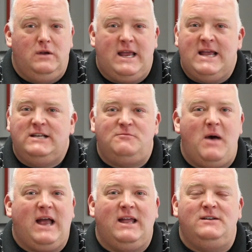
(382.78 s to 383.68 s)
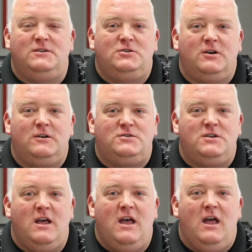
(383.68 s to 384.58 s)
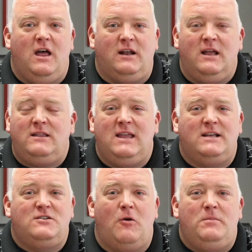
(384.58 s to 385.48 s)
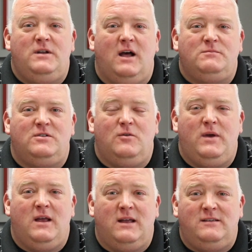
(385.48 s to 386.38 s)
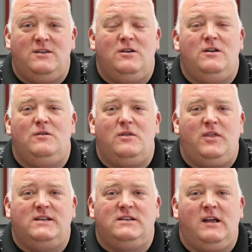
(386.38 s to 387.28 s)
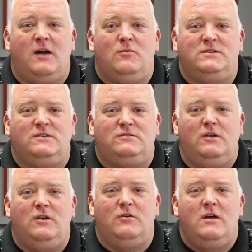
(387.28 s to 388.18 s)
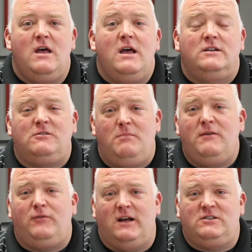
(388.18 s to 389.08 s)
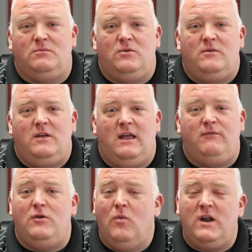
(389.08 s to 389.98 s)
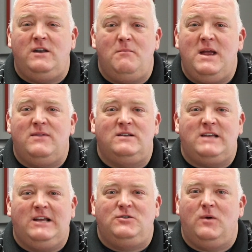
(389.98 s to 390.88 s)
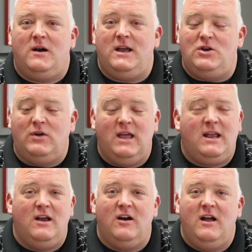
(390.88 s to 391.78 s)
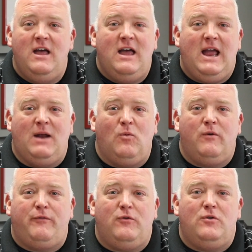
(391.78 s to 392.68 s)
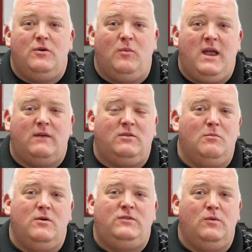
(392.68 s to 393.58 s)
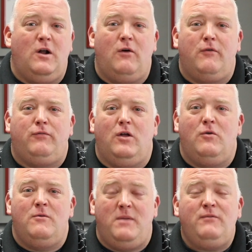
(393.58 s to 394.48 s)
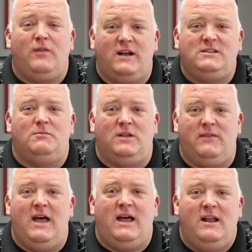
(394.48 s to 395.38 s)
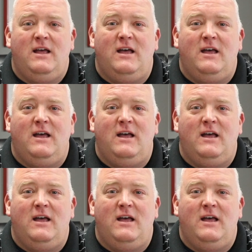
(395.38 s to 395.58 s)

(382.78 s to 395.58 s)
ease back into church and get things opened up so that we can continue to do the things that God wants us to do. So be flexible. If you wanted to be in the sanctuary and you get here and we're full and we have to move to an overflow room, be flexible in that.